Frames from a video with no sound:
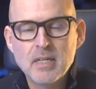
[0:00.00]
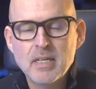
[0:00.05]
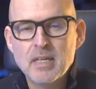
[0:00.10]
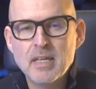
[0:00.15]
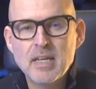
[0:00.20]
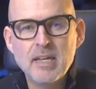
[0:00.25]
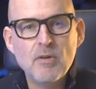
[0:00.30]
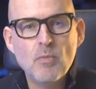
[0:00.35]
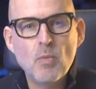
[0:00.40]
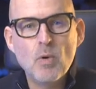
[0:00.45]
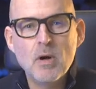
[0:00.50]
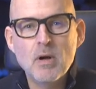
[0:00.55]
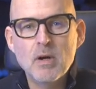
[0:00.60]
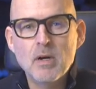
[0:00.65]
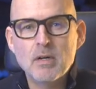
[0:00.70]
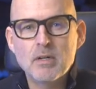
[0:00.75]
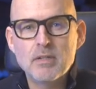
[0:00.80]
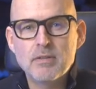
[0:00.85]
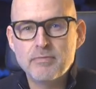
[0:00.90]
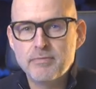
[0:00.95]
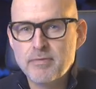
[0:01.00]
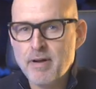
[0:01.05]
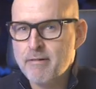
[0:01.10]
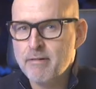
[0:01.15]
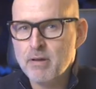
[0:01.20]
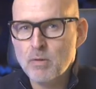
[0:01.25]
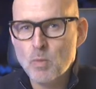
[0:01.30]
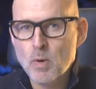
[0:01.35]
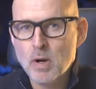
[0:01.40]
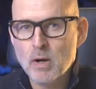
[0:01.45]
it works
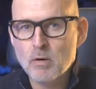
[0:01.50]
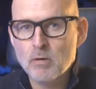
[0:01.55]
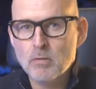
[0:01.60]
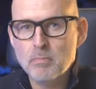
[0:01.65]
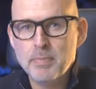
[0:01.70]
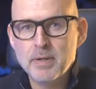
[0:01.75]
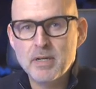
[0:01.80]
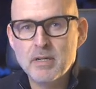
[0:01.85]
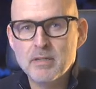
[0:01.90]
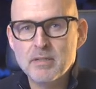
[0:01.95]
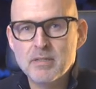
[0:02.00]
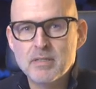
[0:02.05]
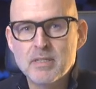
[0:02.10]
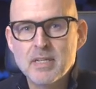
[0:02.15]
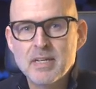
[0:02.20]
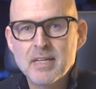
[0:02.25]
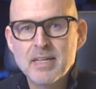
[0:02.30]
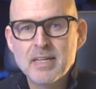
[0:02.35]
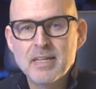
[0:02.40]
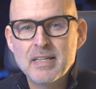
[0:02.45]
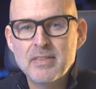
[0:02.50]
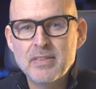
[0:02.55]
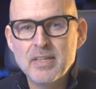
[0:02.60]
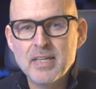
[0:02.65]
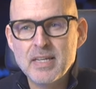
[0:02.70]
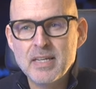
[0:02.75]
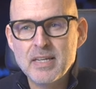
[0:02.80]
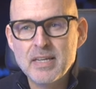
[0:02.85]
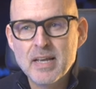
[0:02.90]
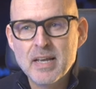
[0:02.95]
very well because
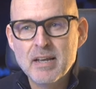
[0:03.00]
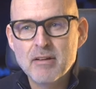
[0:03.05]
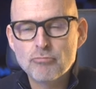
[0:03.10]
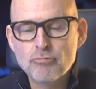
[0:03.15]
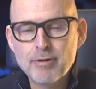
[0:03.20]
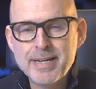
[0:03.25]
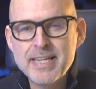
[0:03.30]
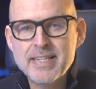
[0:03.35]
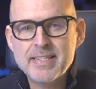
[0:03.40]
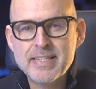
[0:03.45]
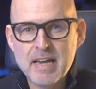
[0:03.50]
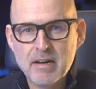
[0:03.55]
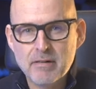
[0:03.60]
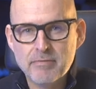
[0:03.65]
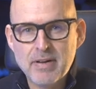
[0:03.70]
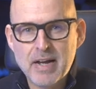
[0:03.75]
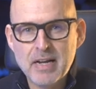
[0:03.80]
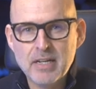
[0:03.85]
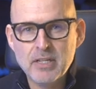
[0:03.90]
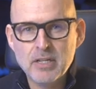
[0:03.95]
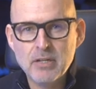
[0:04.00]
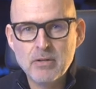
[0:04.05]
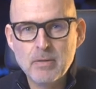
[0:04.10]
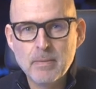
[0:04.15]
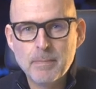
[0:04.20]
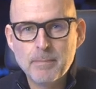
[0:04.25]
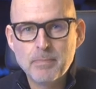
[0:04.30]
the resale value